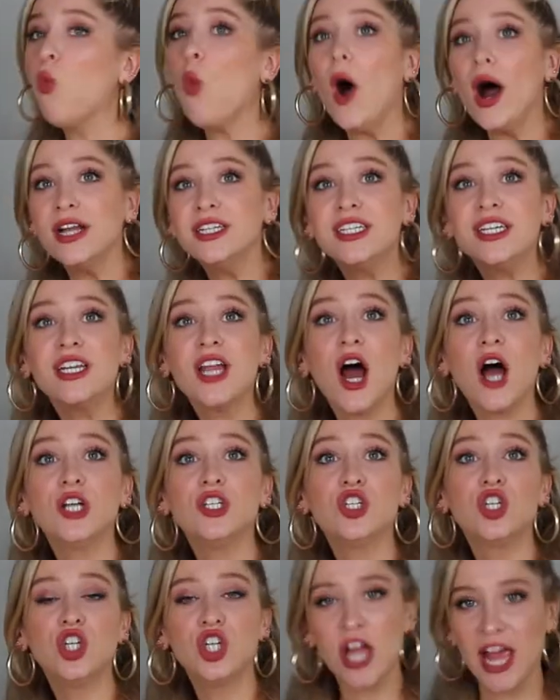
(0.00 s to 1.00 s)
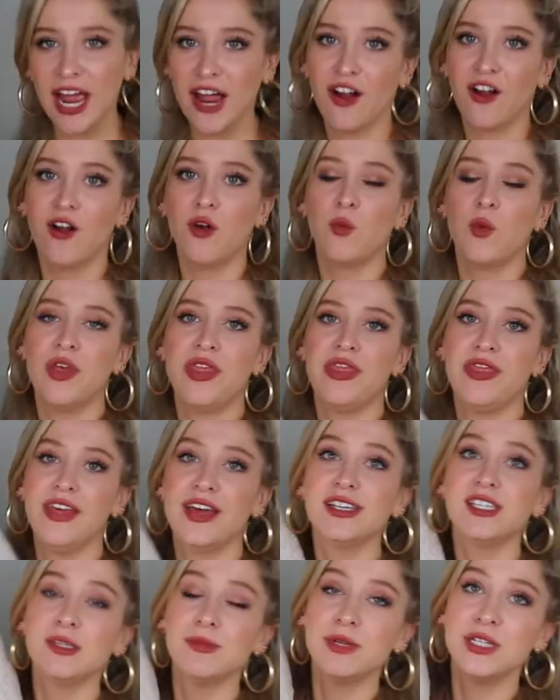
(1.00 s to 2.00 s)
wanted a chair with
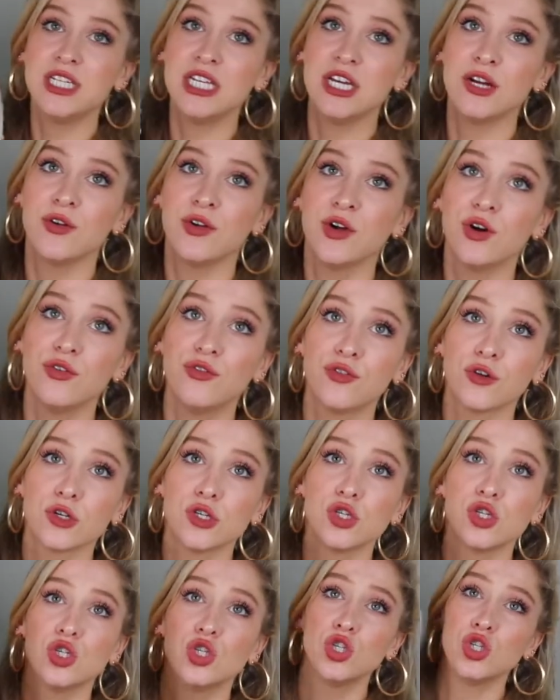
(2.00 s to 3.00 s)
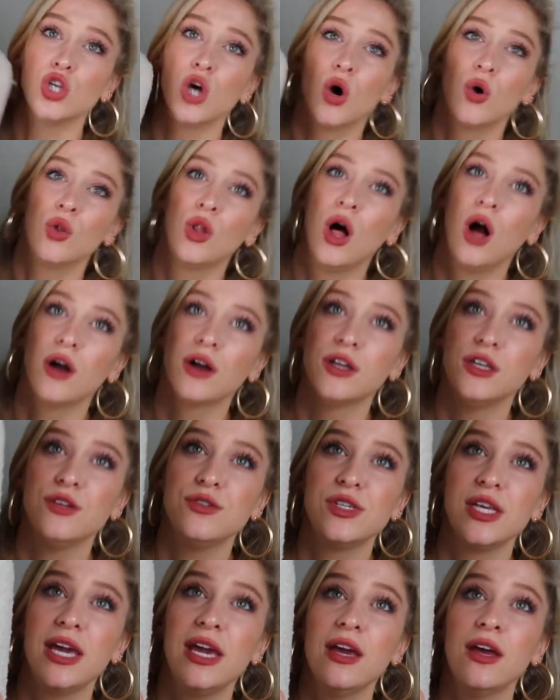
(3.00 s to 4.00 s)
this material for so long. Can you
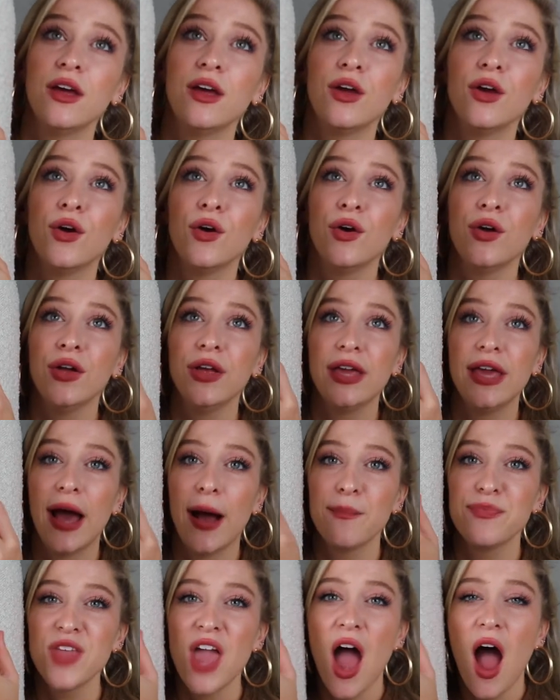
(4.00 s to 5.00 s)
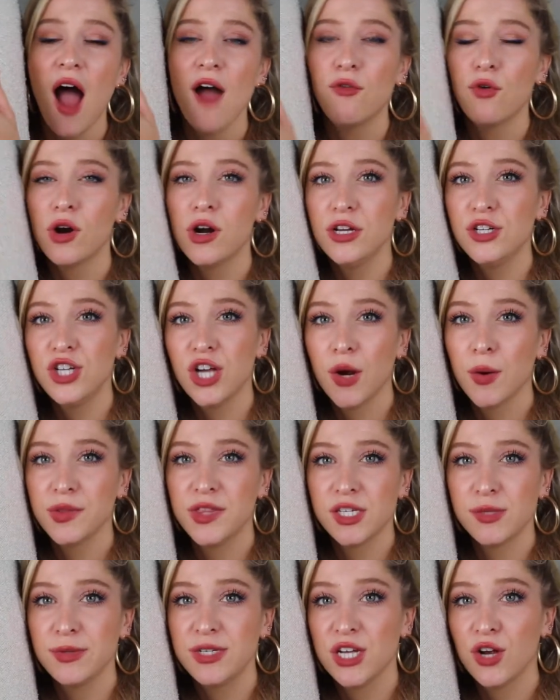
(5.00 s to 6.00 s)
see? Yeah. I've wanted a chair with
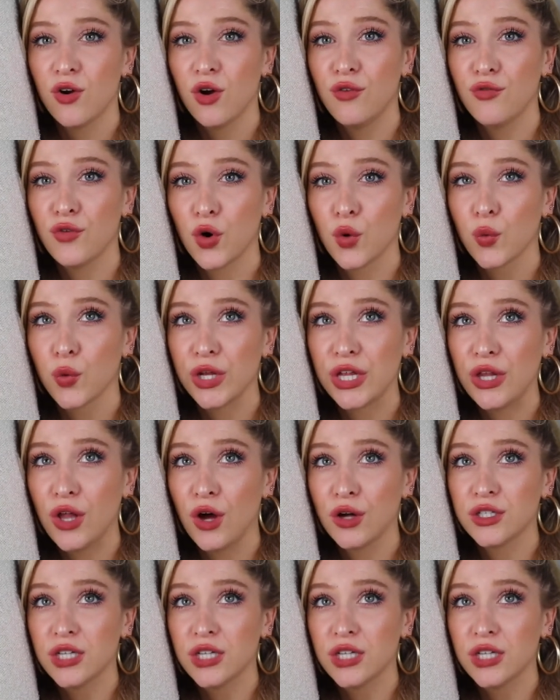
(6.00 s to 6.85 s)
this material for a really long